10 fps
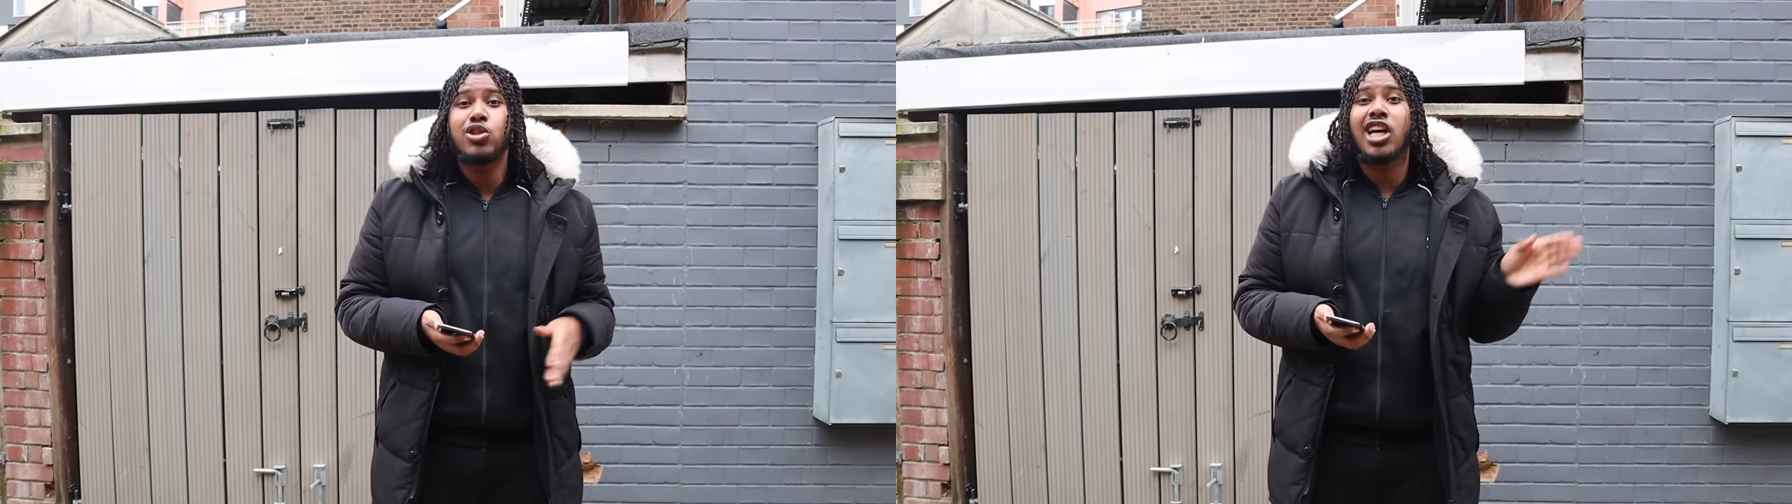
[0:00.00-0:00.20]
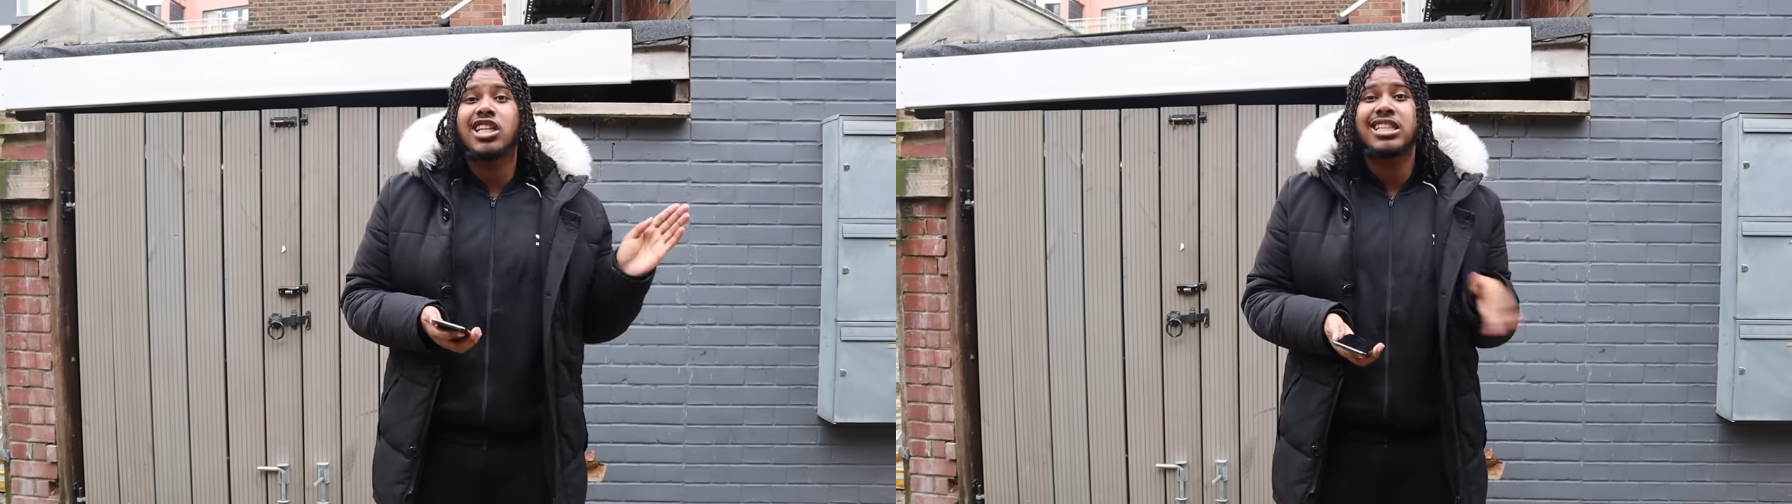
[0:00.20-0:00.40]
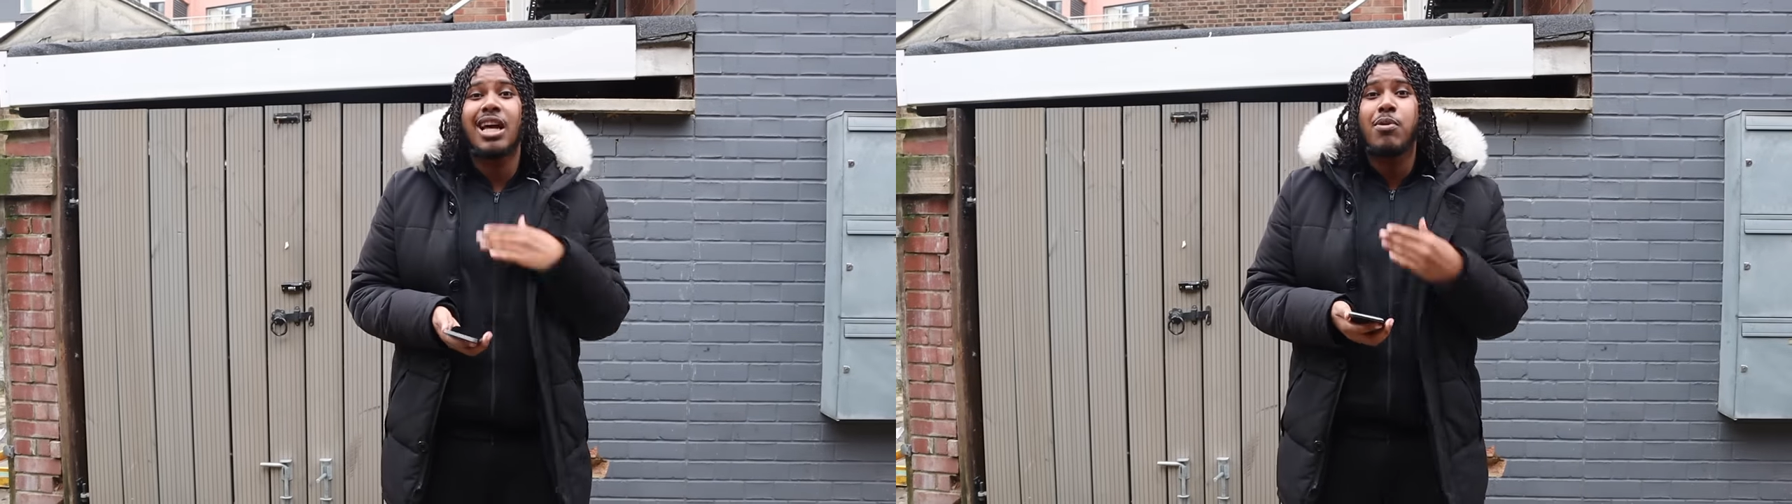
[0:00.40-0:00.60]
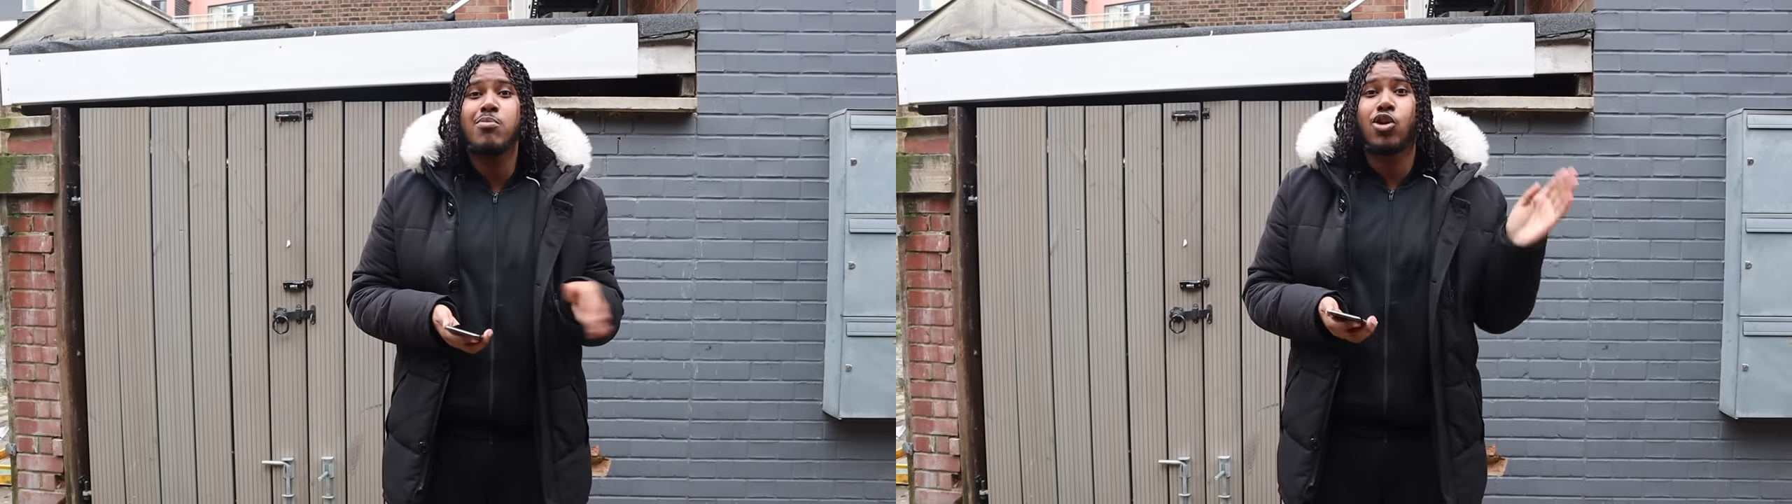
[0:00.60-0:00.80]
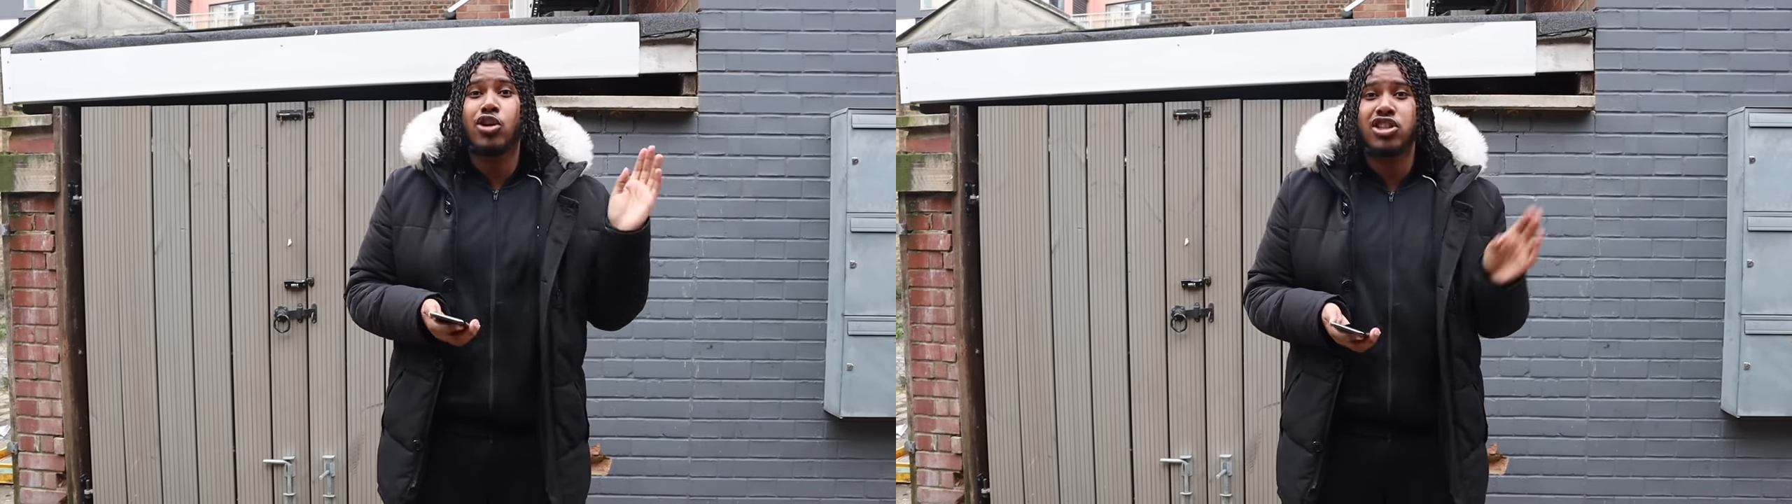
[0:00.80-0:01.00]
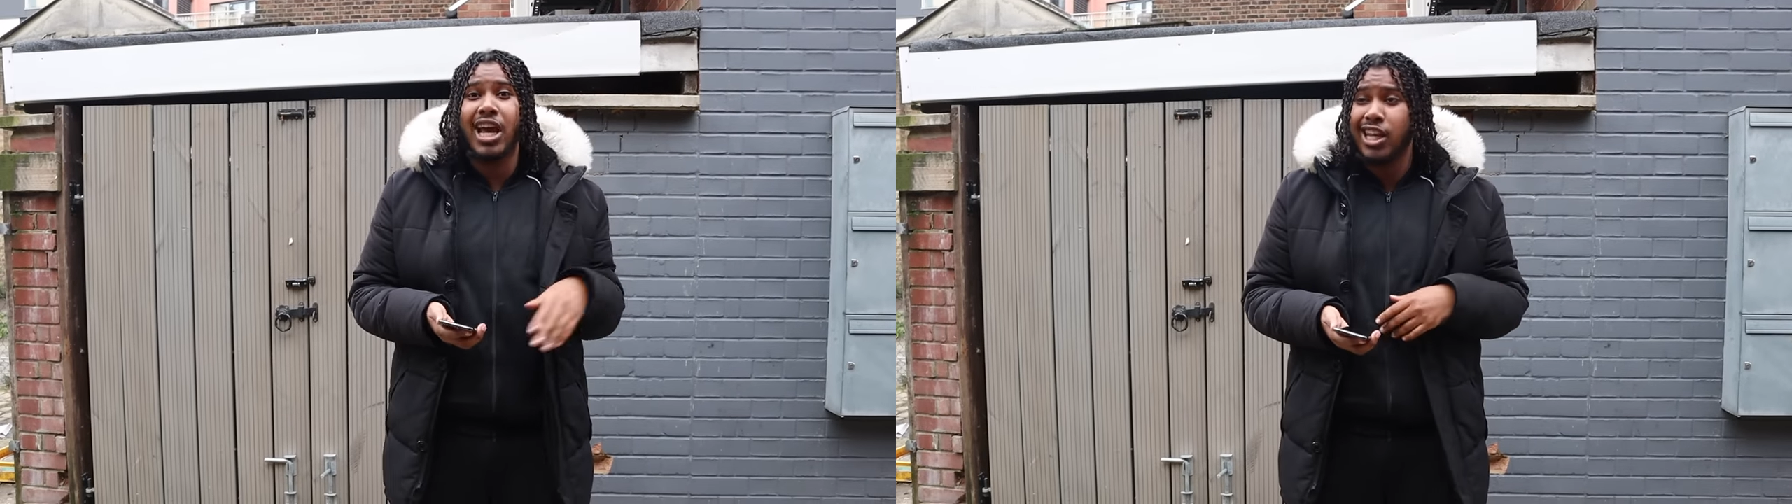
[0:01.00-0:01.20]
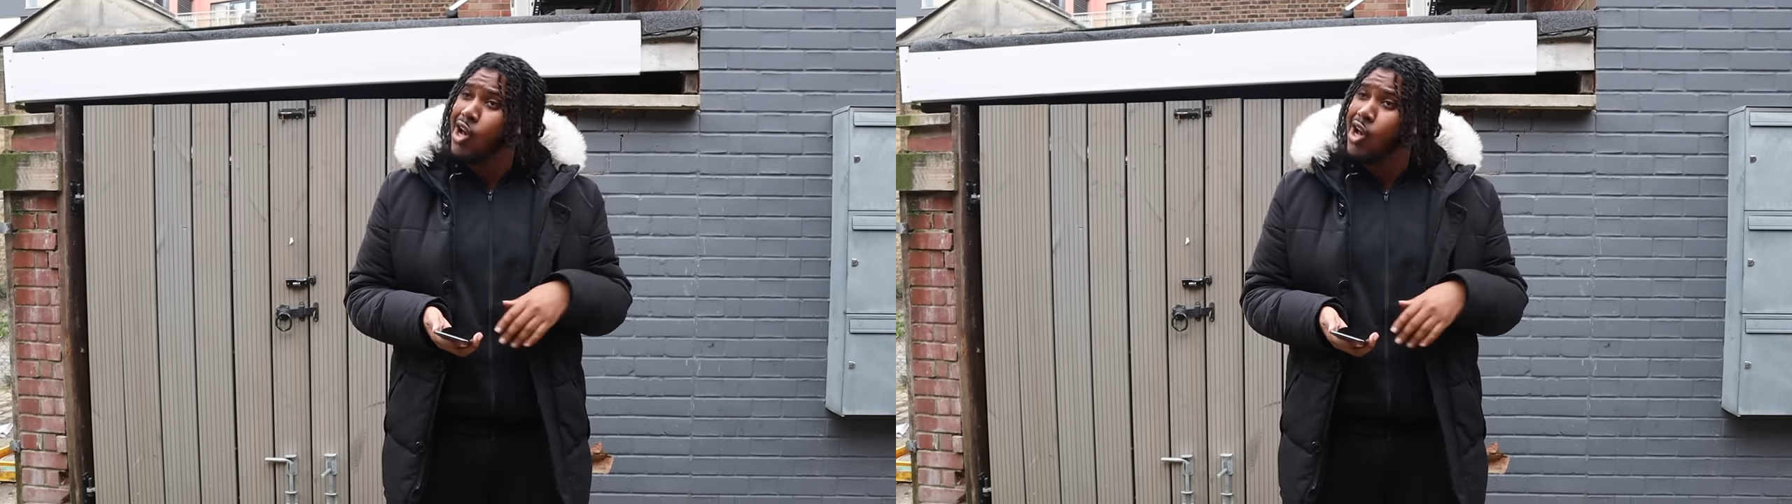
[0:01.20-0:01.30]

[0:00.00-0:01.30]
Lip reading: he starts slapping me across the head,